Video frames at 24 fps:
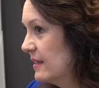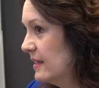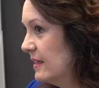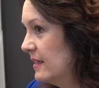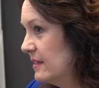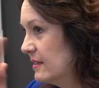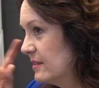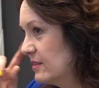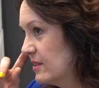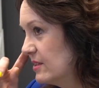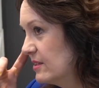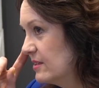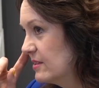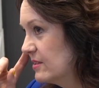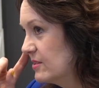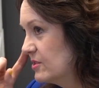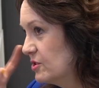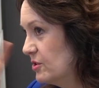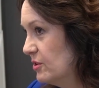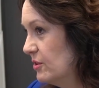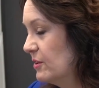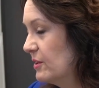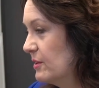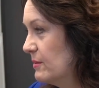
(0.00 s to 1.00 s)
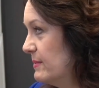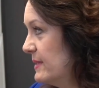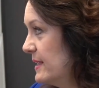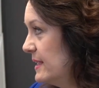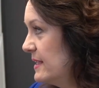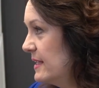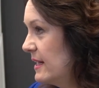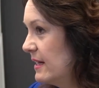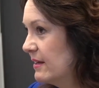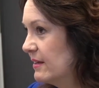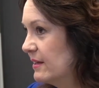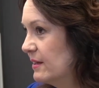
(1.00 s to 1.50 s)
It took
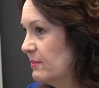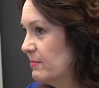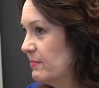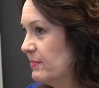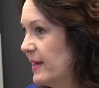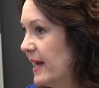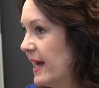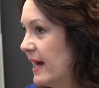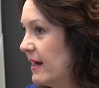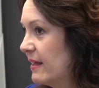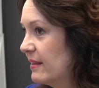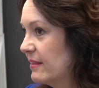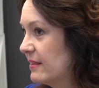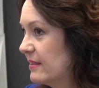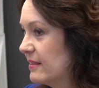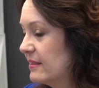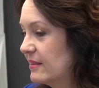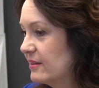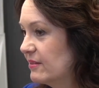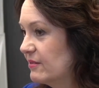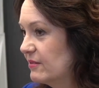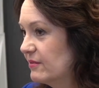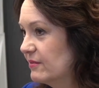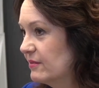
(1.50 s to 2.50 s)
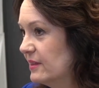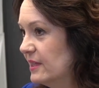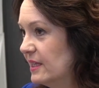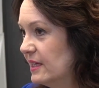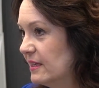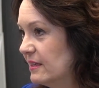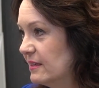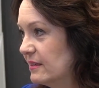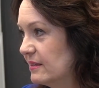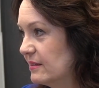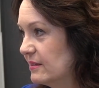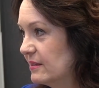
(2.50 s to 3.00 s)
me down a path
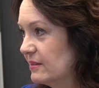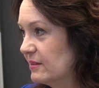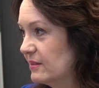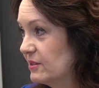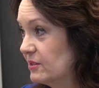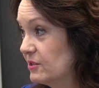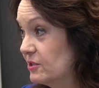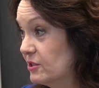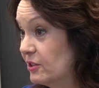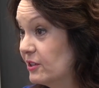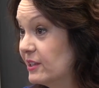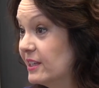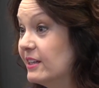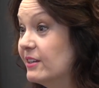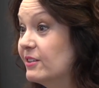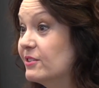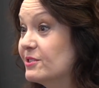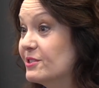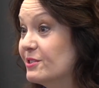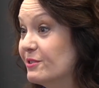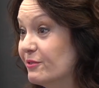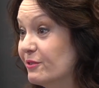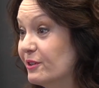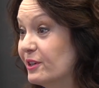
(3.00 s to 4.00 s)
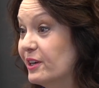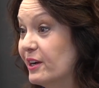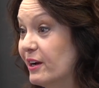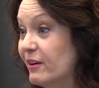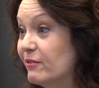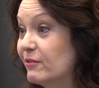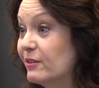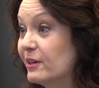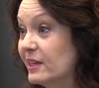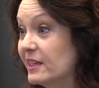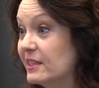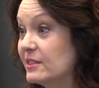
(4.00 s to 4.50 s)
that took years of
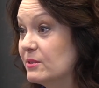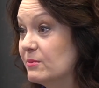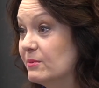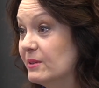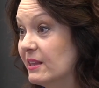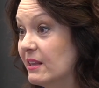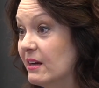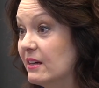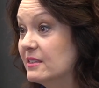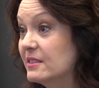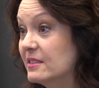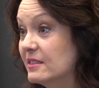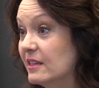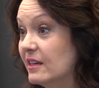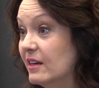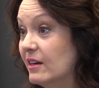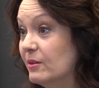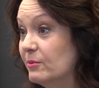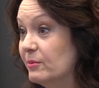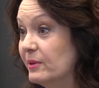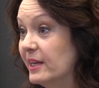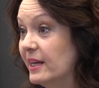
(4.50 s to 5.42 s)
recovery because we lost it all.